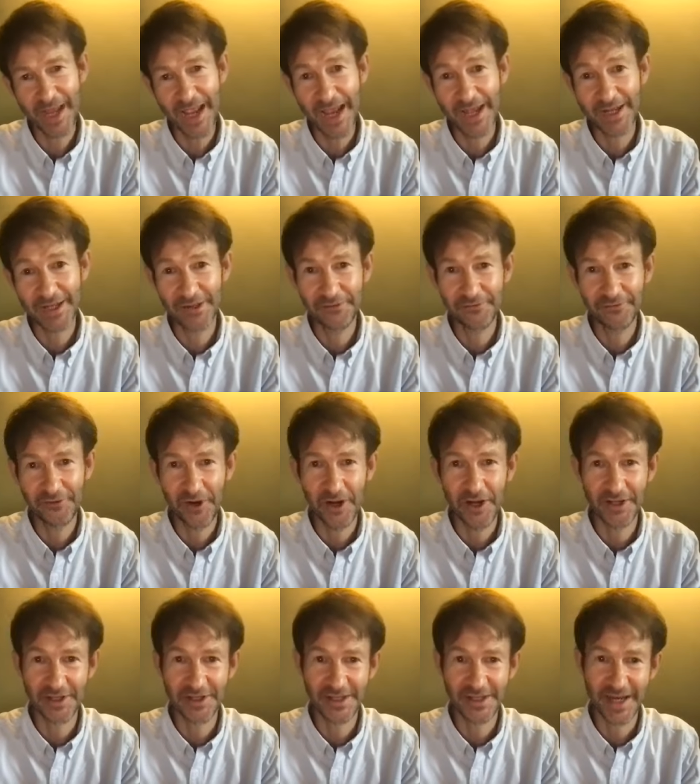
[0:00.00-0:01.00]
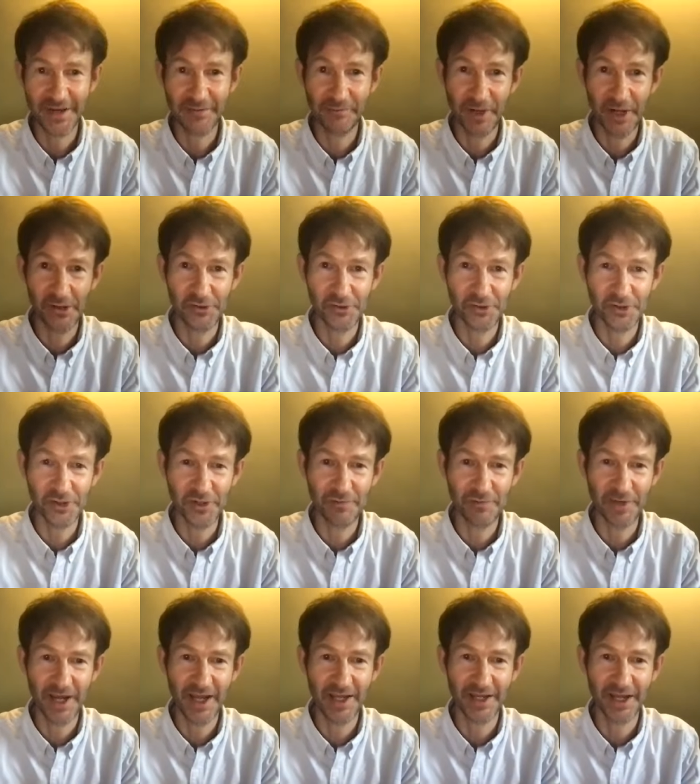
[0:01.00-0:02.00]
and in France and
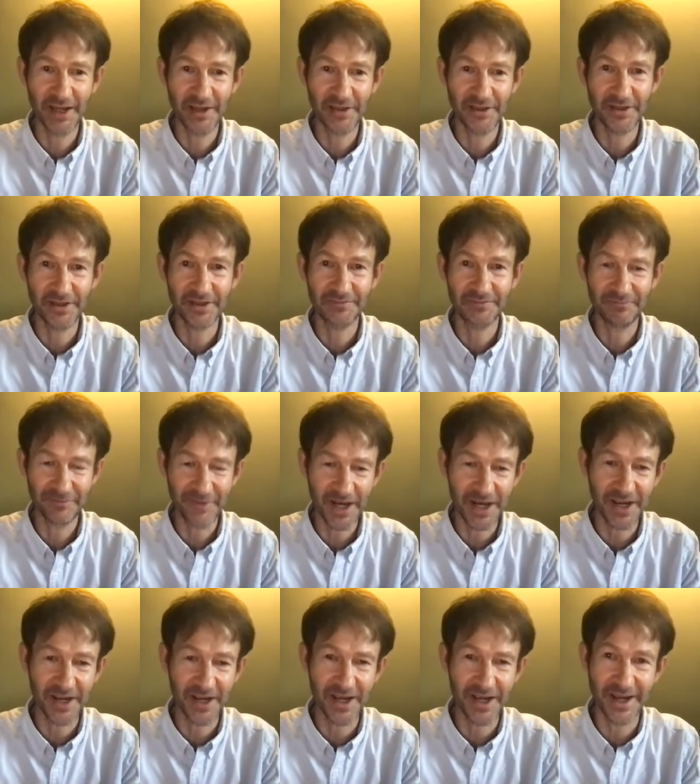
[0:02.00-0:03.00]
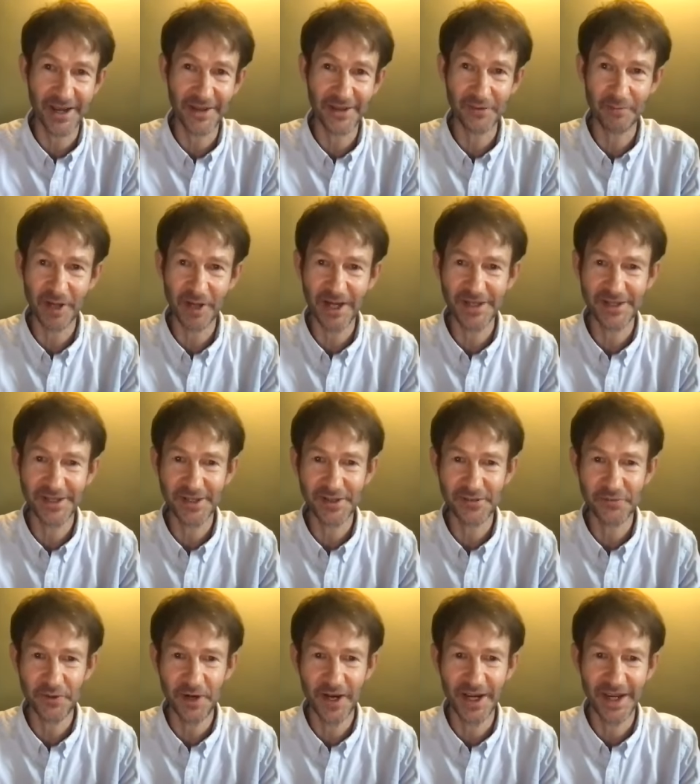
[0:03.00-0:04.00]
Belgium and other
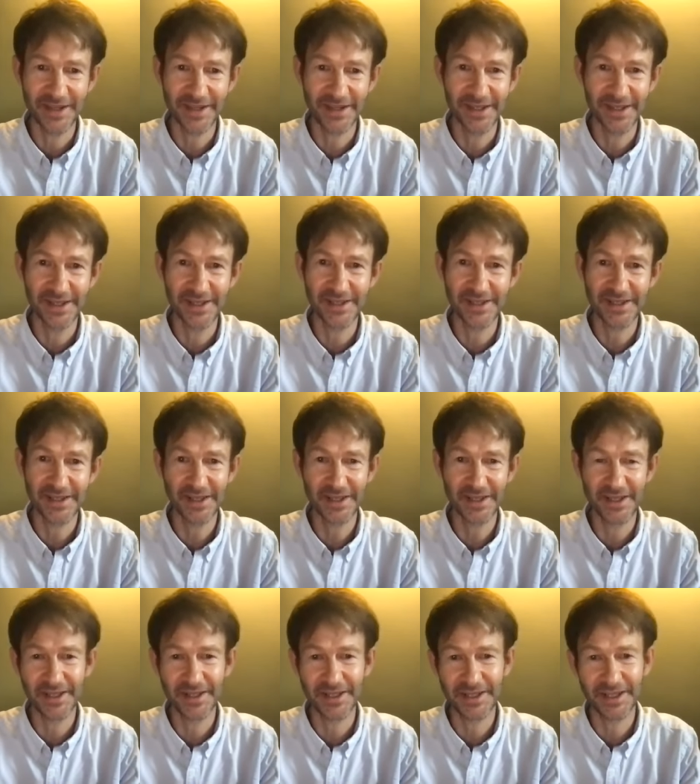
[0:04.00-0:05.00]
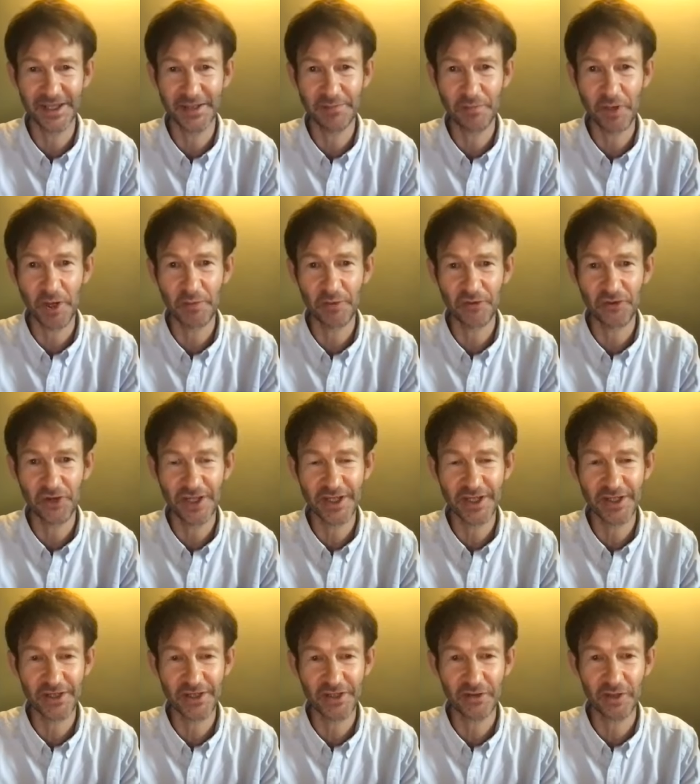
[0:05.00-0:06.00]
places where these
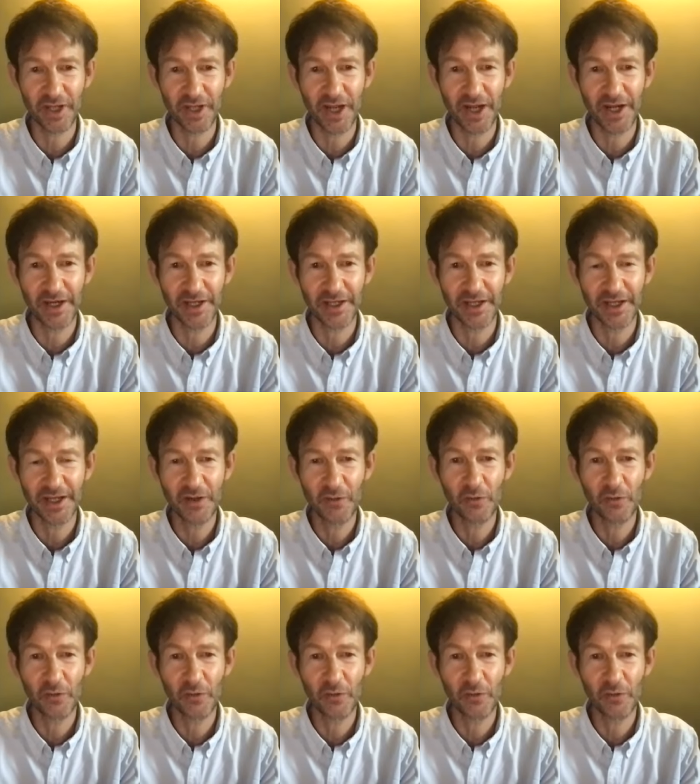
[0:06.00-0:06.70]
perpetrators still hide